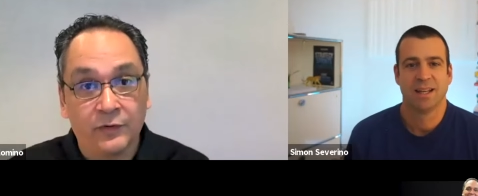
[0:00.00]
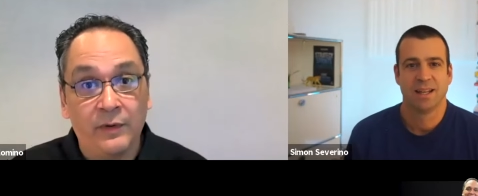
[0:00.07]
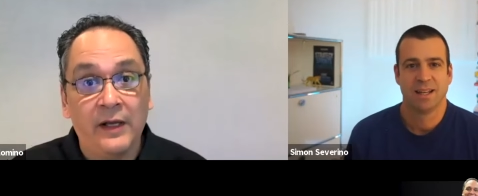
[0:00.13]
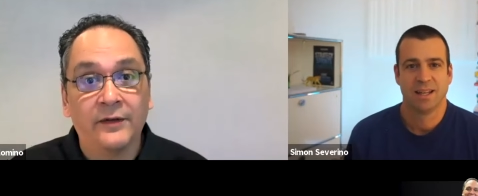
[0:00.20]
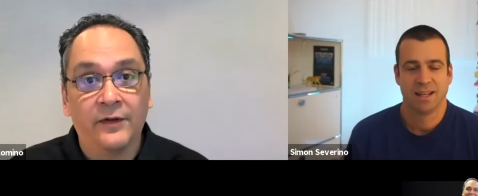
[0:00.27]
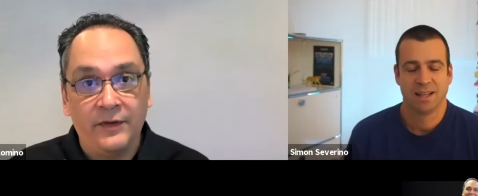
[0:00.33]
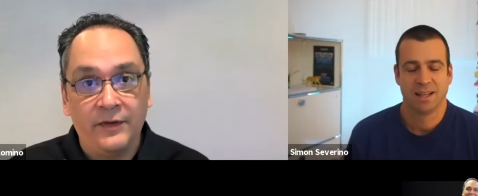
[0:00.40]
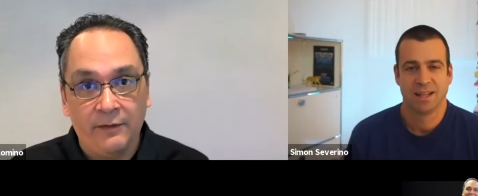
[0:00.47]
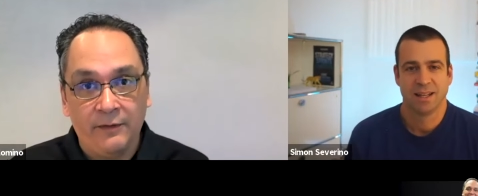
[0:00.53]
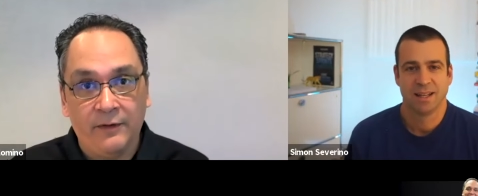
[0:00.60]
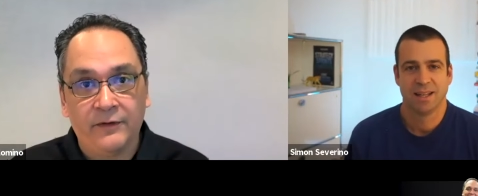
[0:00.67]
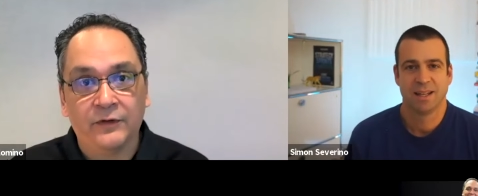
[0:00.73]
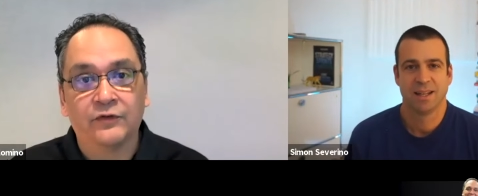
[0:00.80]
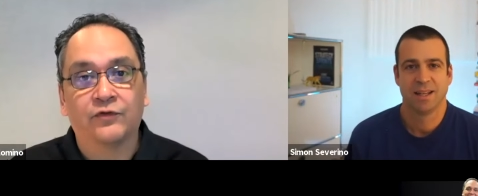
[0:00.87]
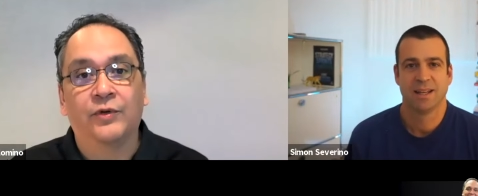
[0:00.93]
Speaker 1: around the theory of
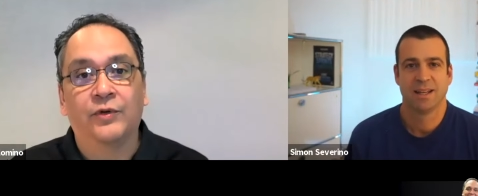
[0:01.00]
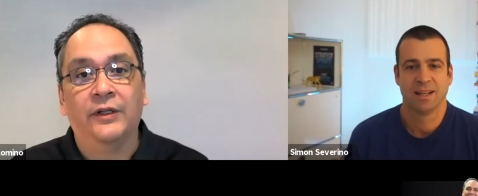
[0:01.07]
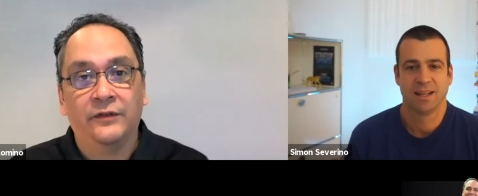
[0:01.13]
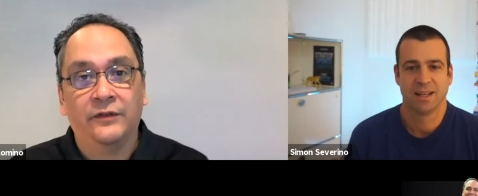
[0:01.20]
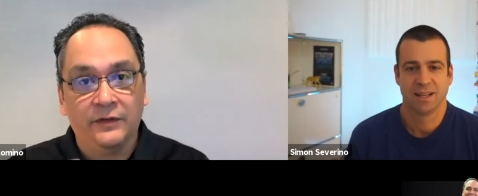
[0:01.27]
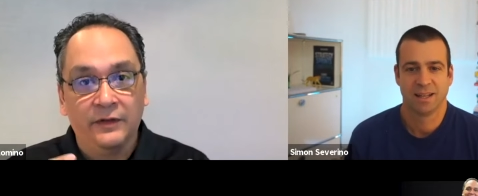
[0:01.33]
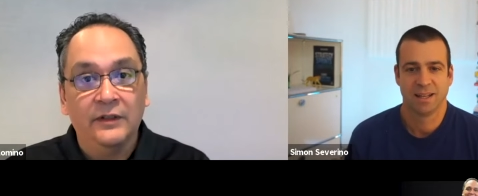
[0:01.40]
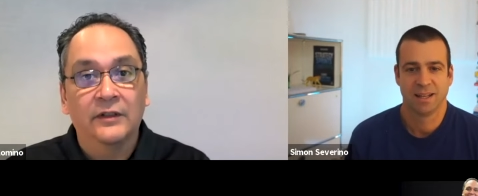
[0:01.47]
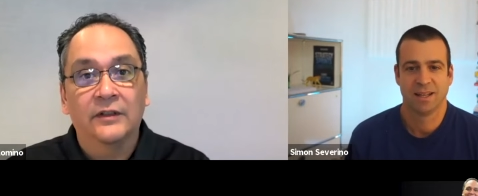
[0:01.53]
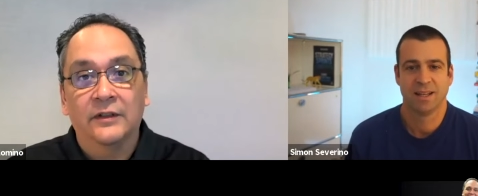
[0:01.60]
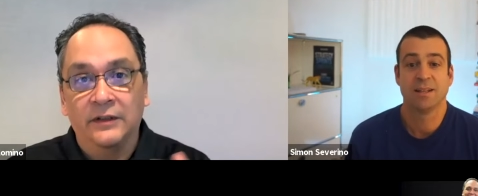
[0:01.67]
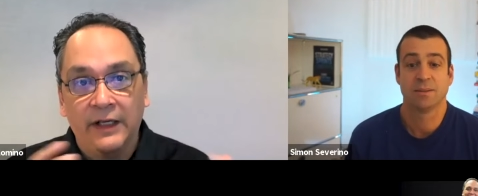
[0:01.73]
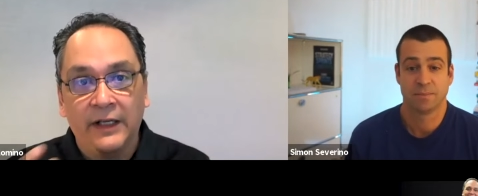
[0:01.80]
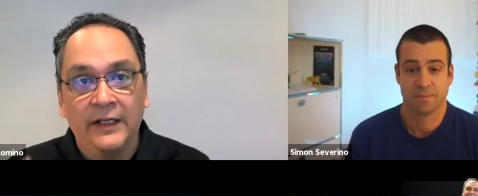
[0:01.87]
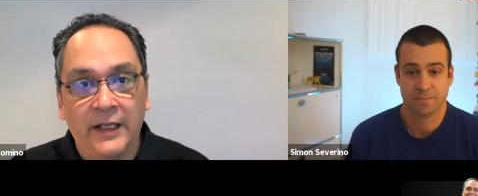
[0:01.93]
constraints
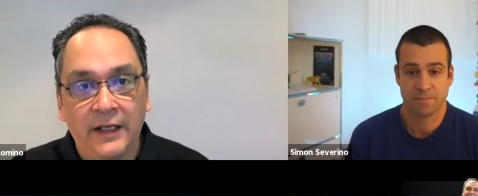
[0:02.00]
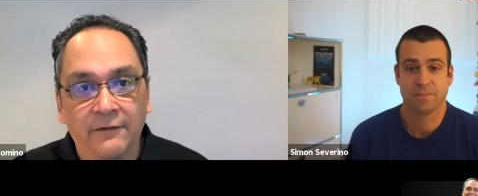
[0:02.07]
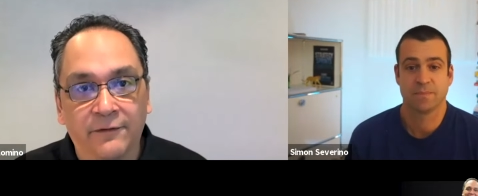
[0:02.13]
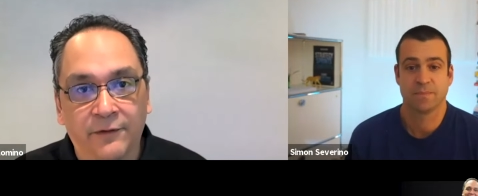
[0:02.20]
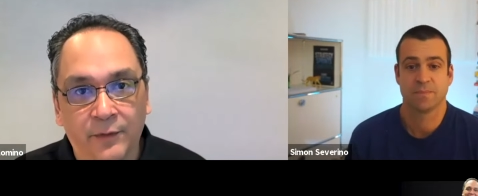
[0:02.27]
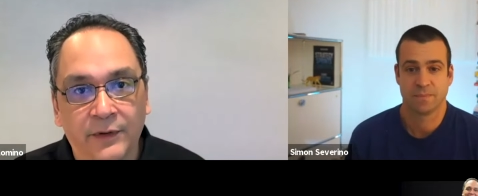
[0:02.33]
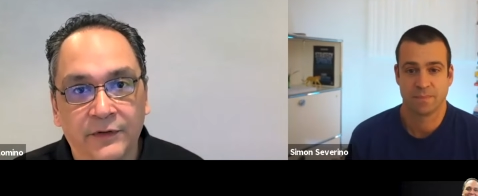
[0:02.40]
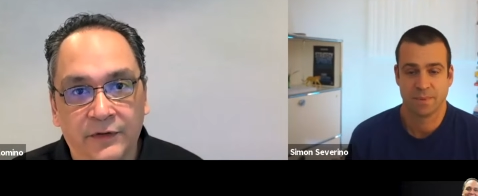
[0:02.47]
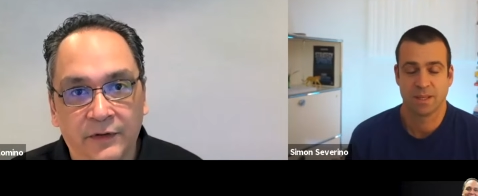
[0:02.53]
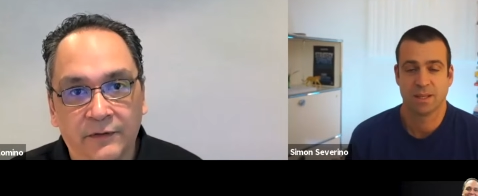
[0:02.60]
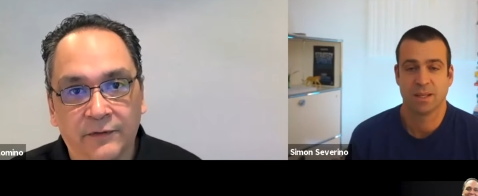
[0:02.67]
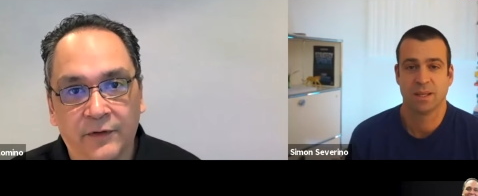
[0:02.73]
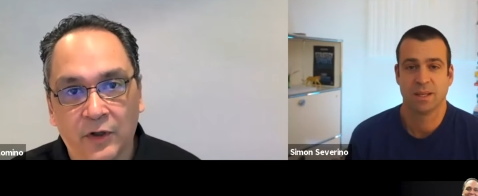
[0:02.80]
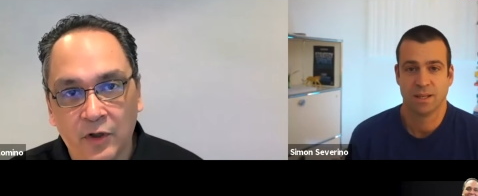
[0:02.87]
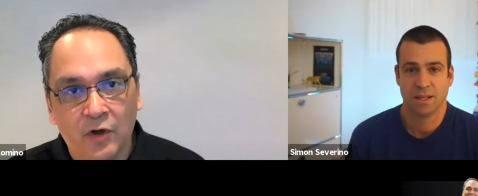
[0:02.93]
and the influence of
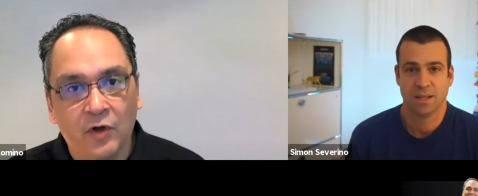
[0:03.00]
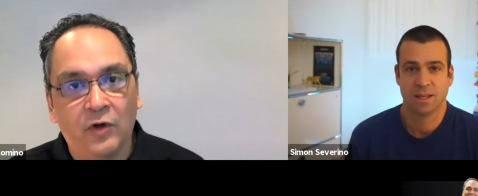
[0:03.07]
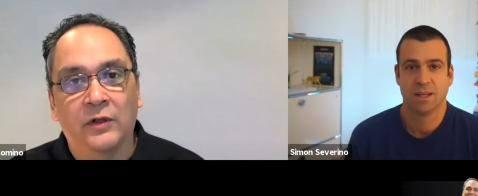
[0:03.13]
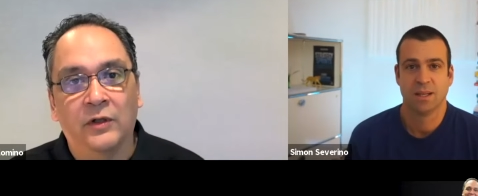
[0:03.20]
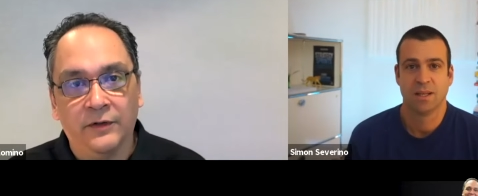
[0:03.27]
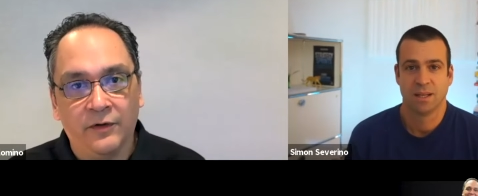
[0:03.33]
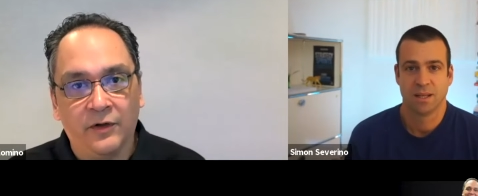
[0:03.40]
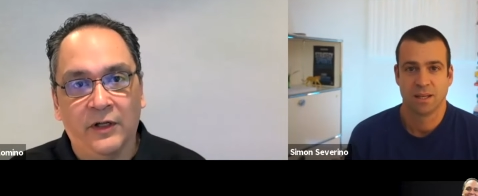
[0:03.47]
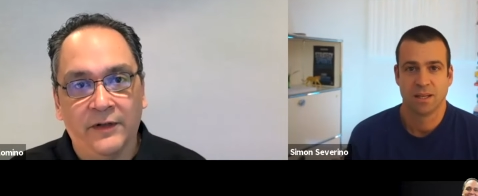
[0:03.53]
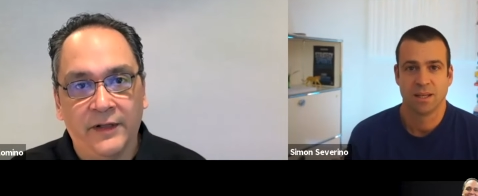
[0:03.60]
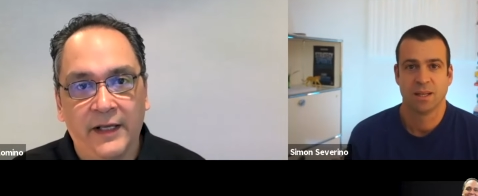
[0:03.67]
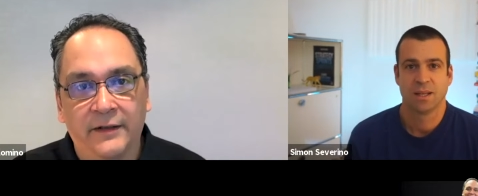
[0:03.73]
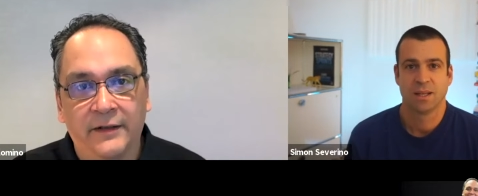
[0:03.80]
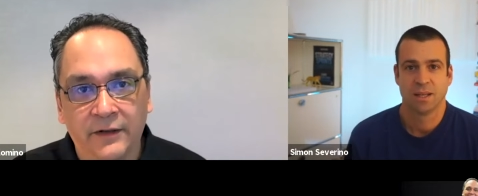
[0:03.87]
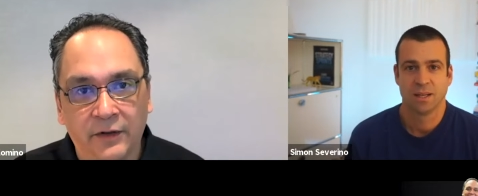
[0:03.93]
the goal and all of
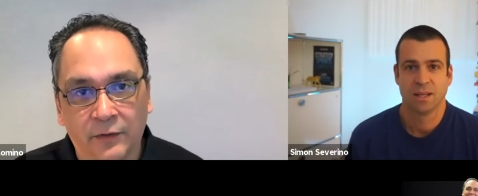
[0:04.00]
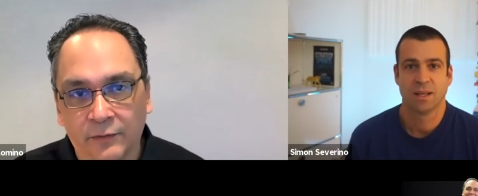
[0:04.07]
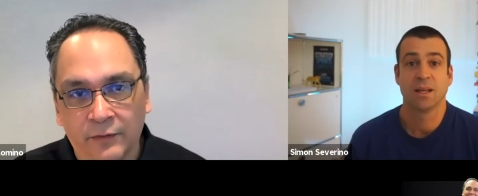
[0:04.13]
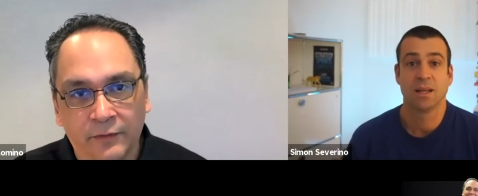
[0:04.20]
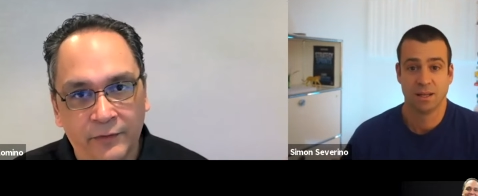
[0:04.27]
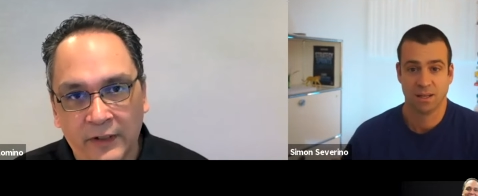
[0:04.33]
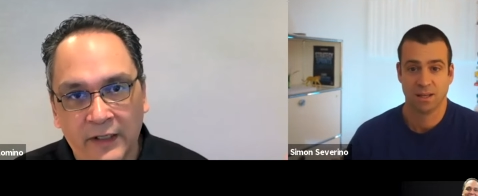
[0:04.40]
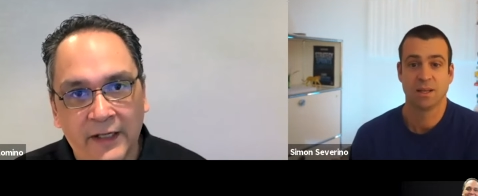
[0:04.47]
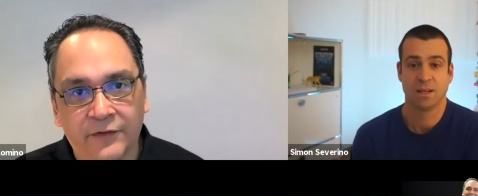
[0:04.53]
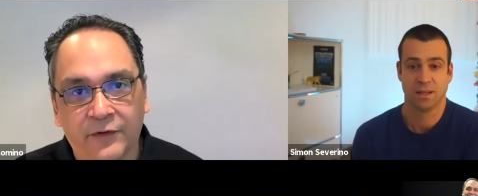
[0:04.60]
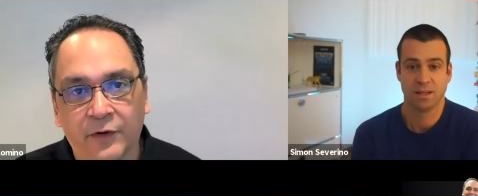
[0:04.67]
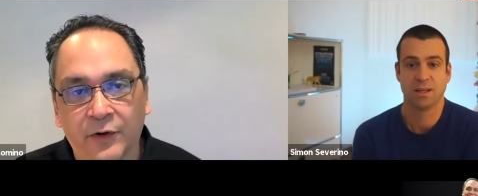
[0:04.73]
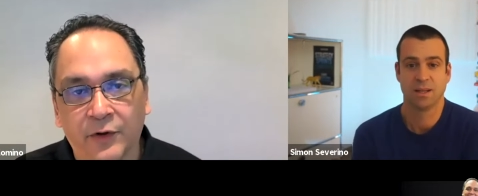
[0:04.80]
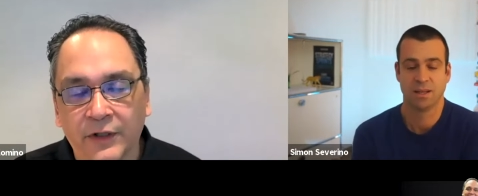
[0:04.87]
that, you know, for the last thirty